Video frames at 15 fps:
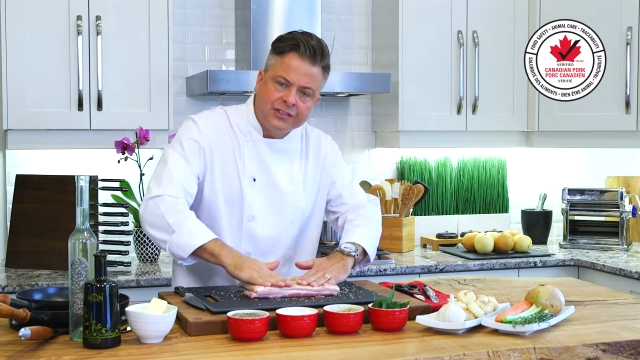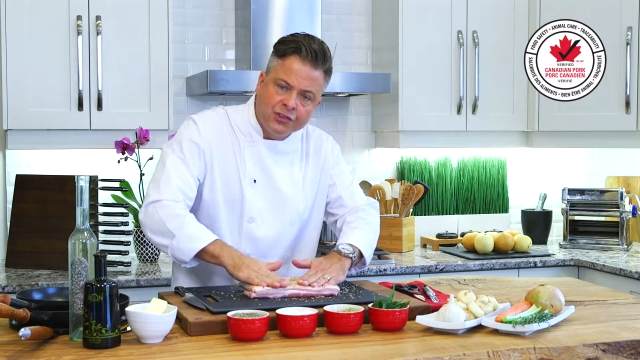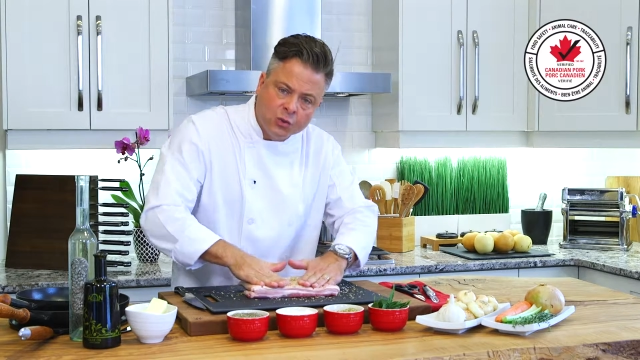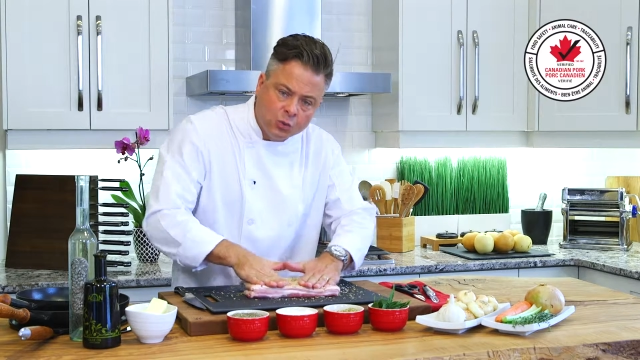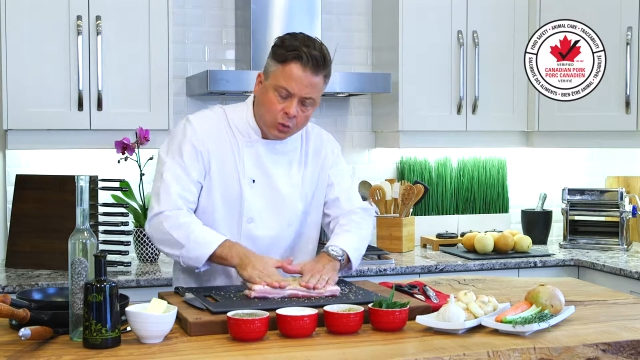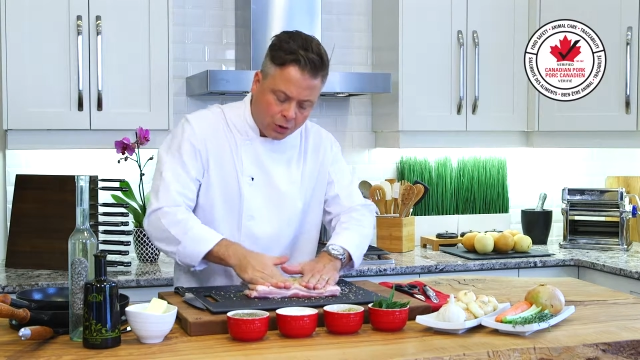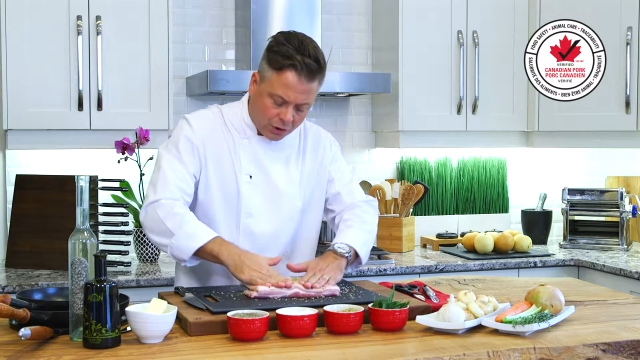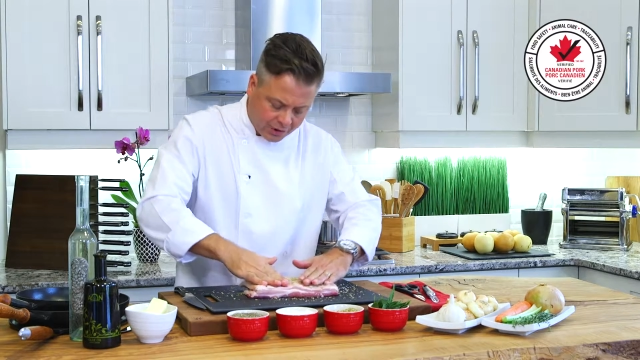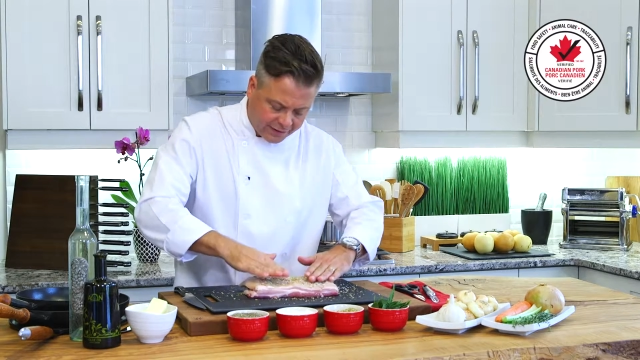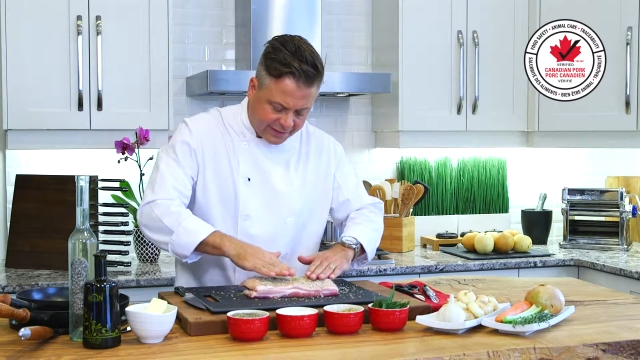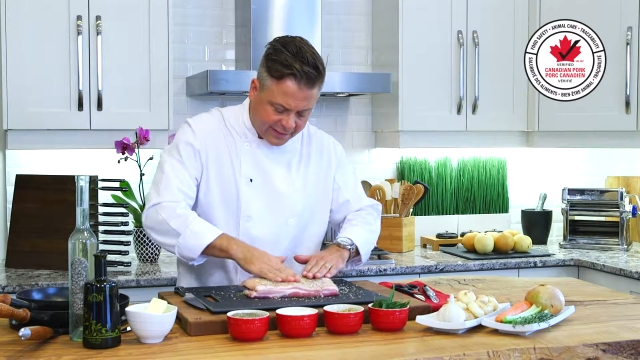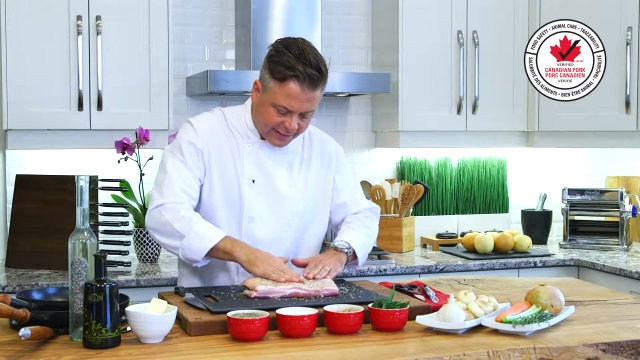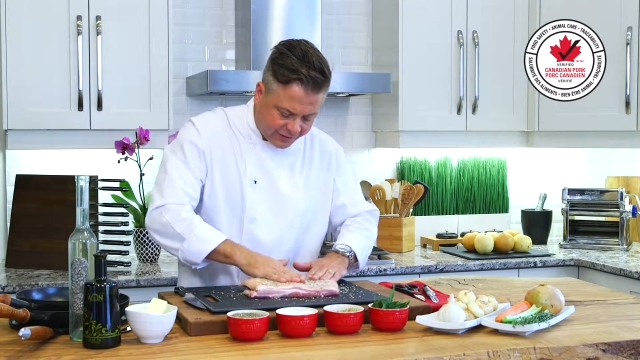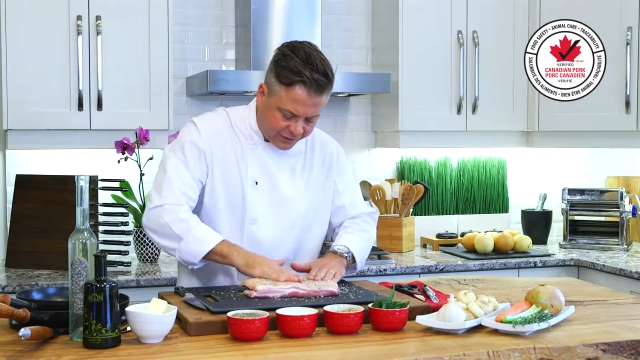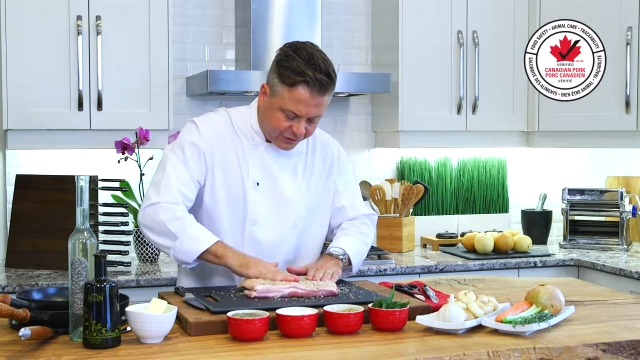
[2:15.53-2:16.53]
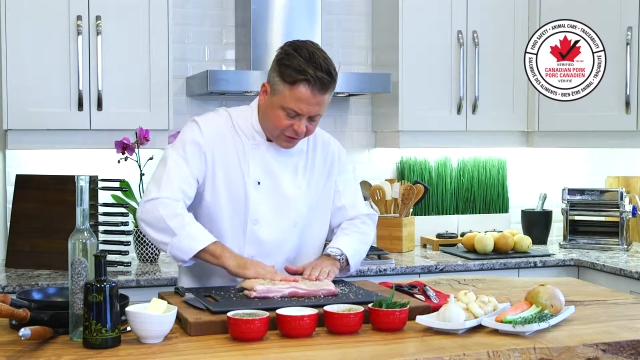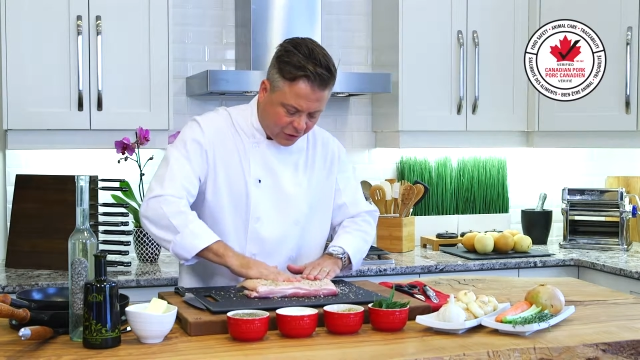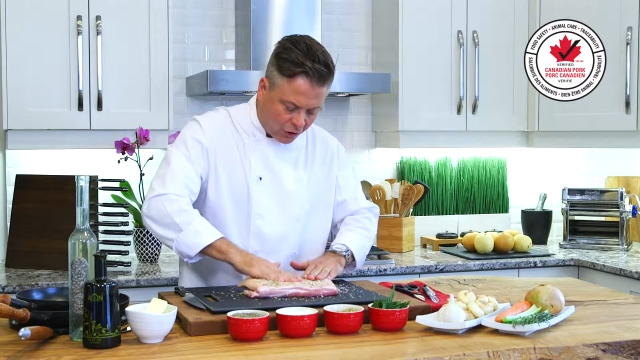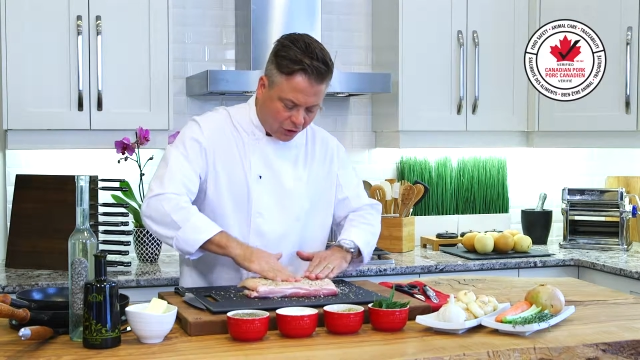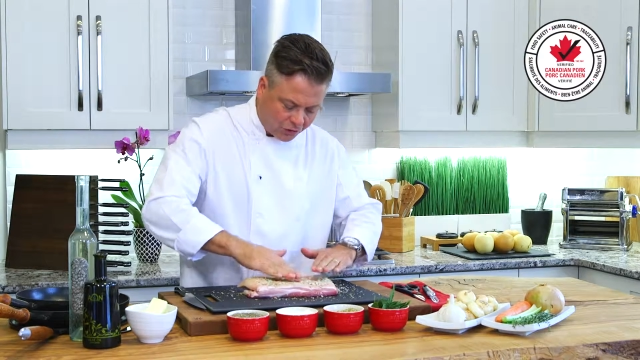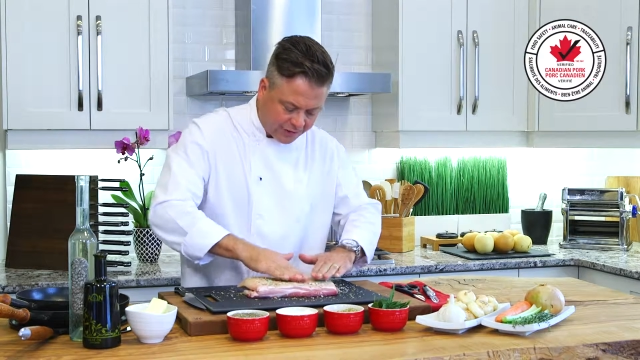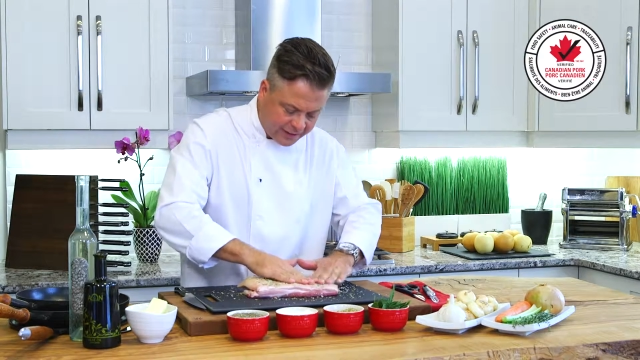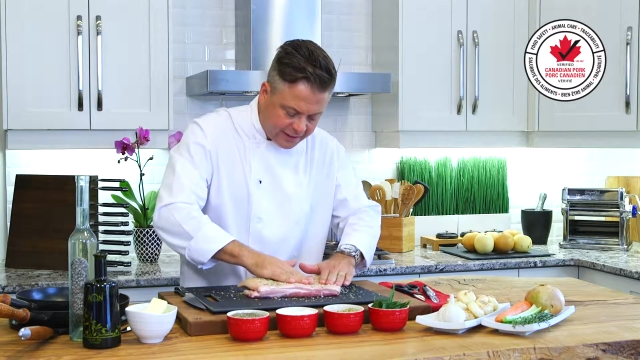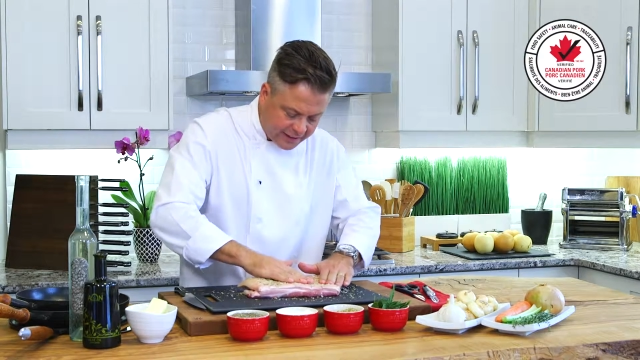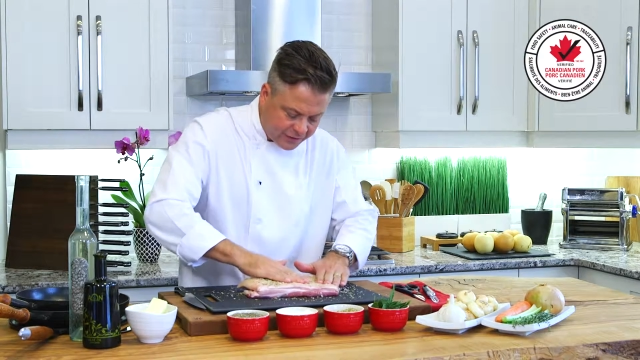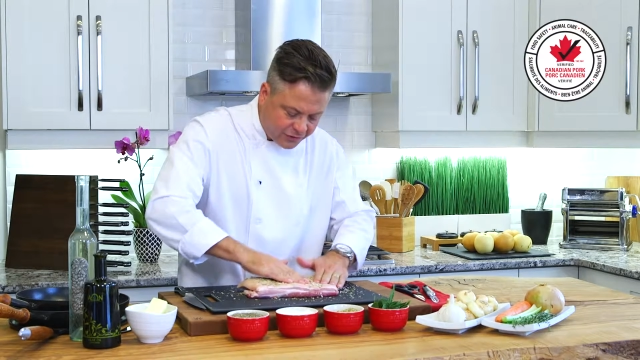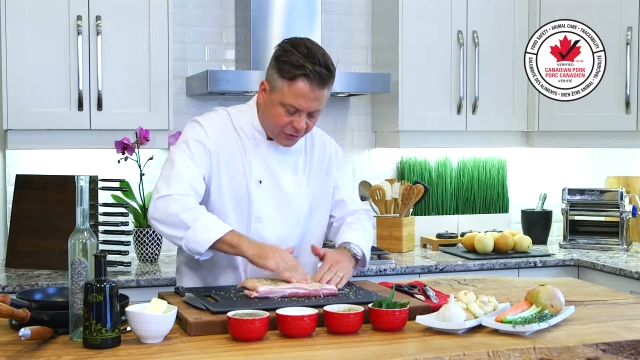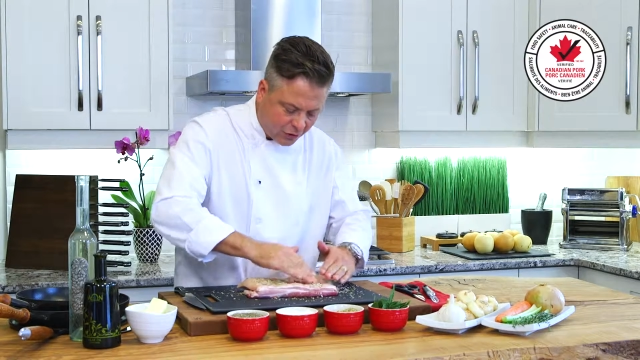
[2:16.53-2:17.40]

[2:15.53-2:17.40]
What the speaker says: to work that salt into